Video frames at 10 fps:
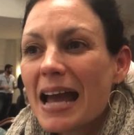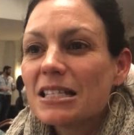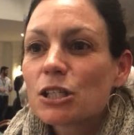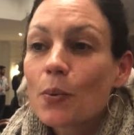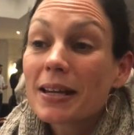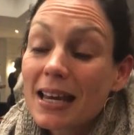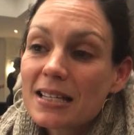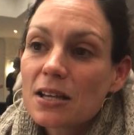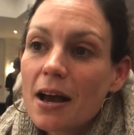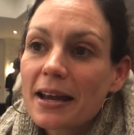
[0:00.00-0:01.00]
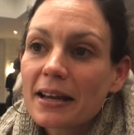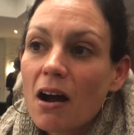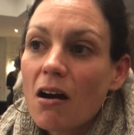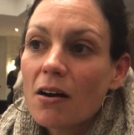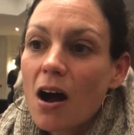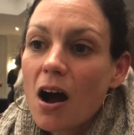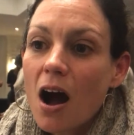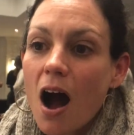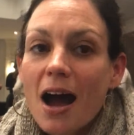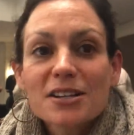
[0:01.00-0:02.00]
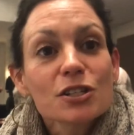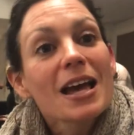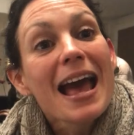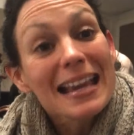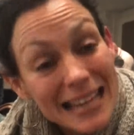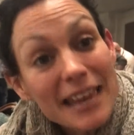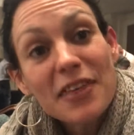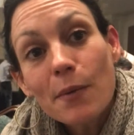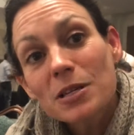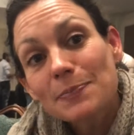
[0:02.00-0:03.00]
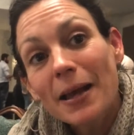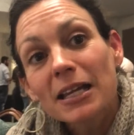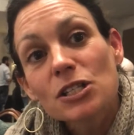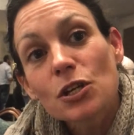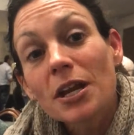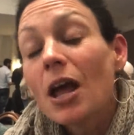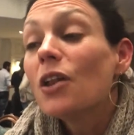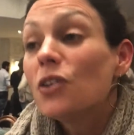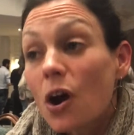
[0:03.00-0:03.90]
and so I guess that was the concern, but it wasn't the reality though.